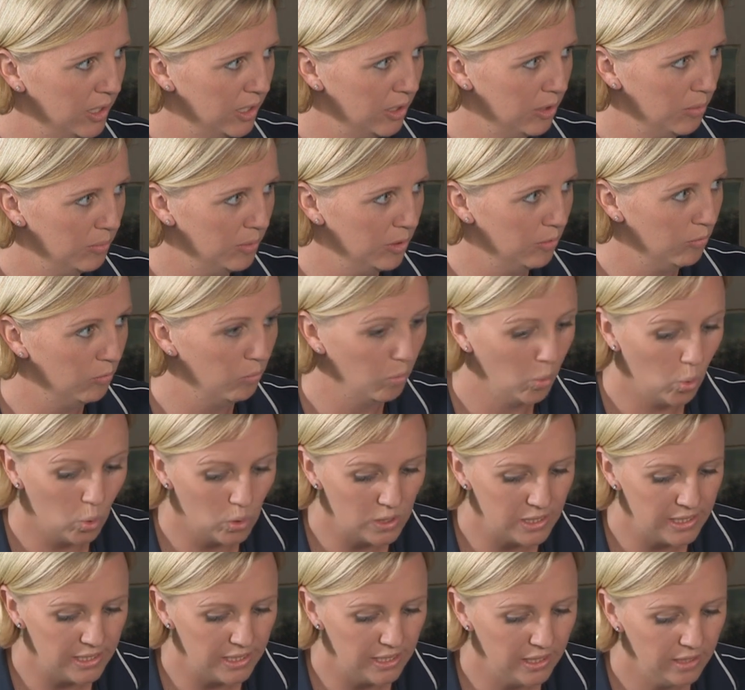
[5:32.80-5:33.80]
a little bit of
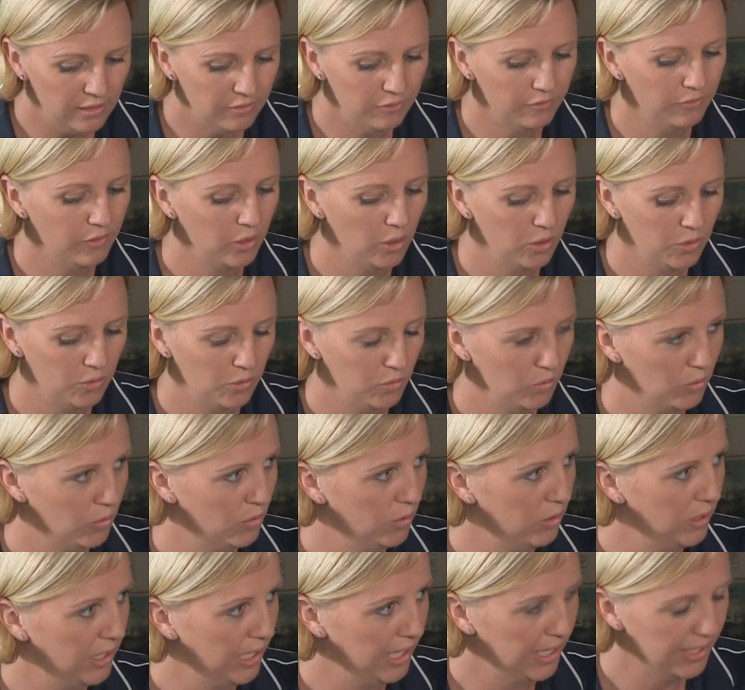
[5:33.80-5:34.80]
water flow
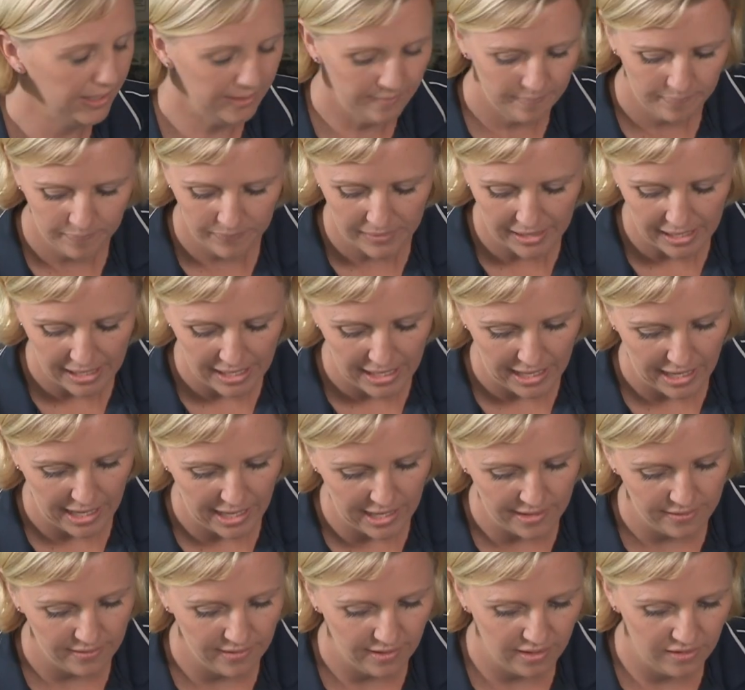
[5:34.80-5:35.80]
through here.
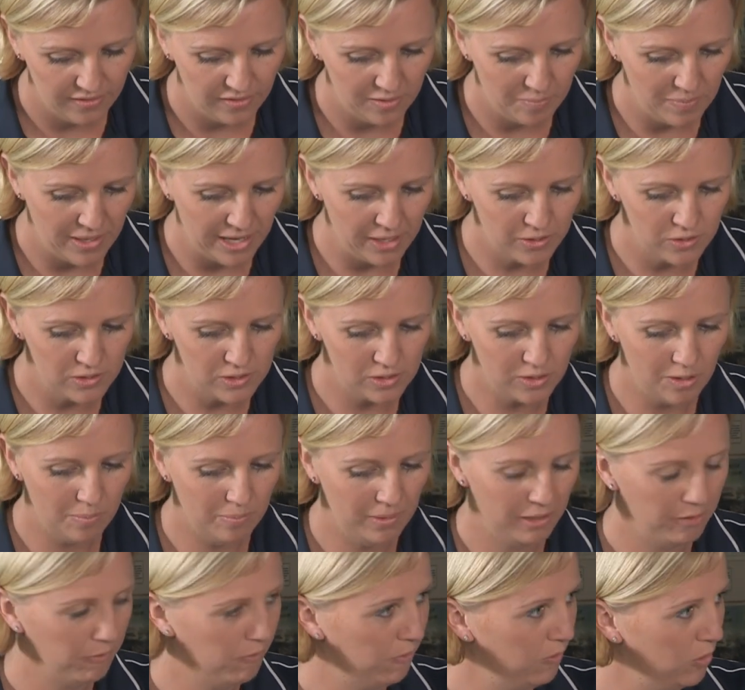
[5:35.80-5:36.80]
And then the
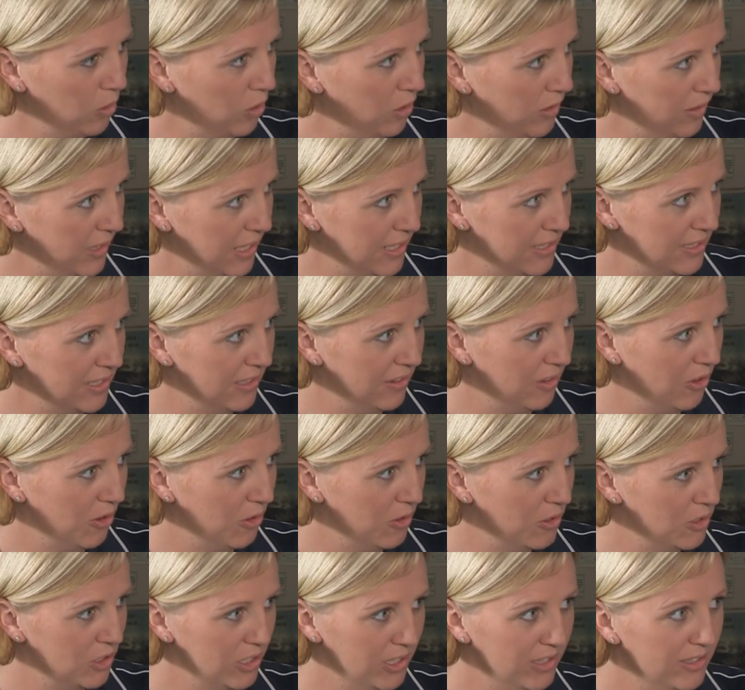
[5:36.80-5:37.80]
microscopic food that's in the
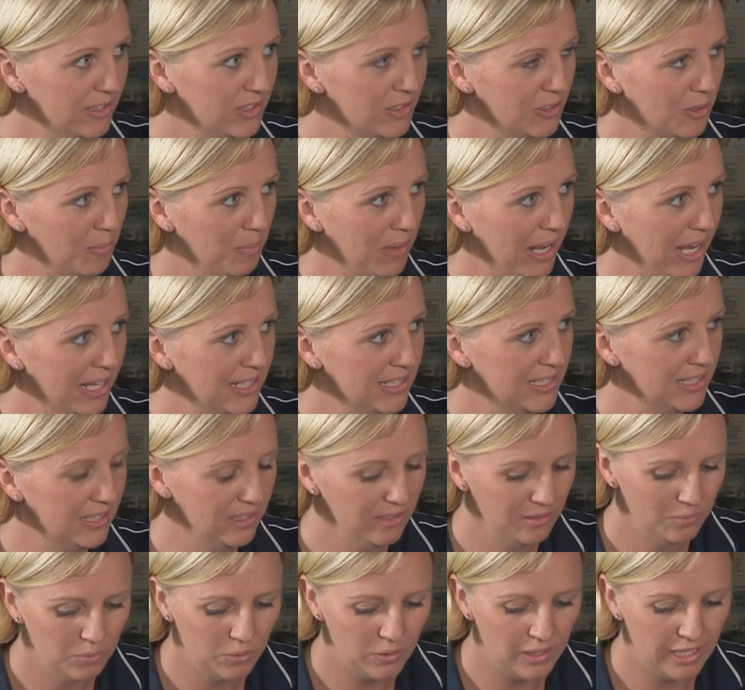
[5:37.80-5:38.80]
ocean, so
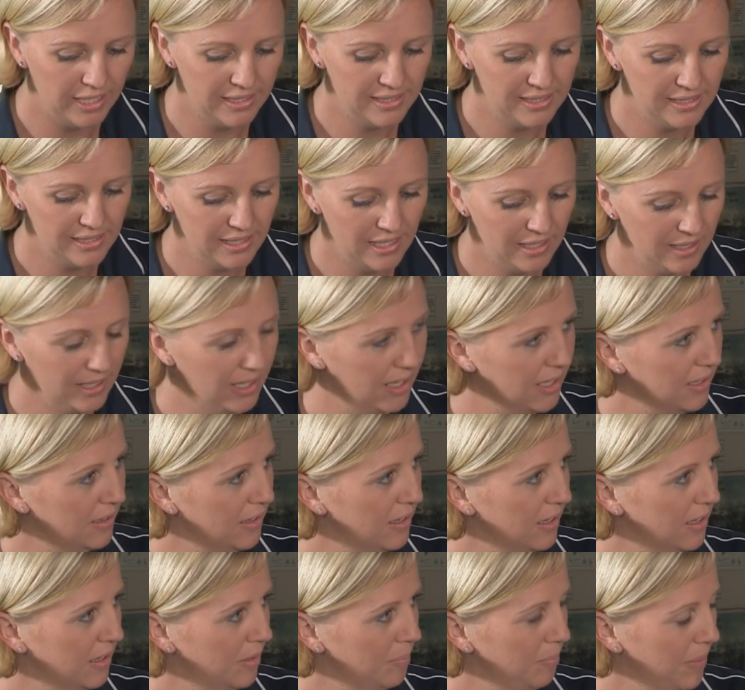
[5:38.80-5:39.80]
plankton, will get yes. stuck in
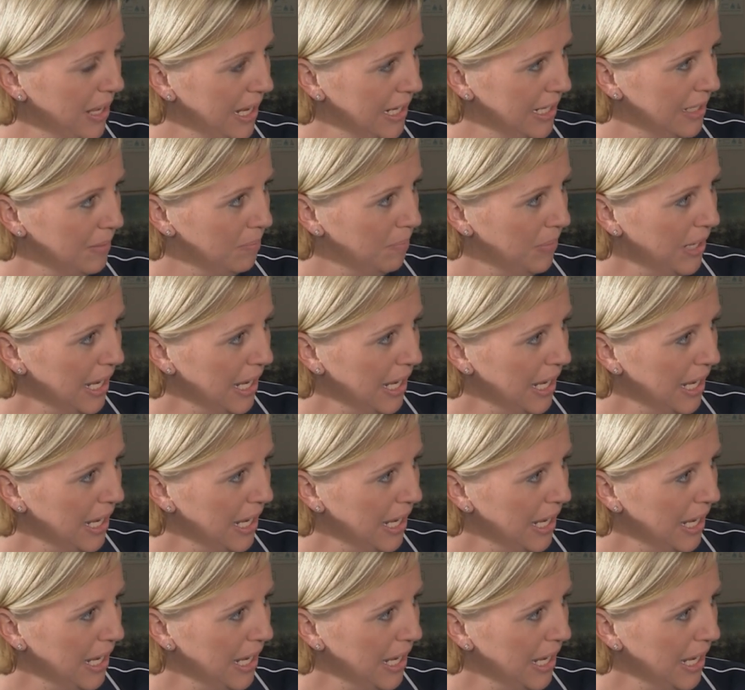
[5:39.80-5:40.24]
the baleen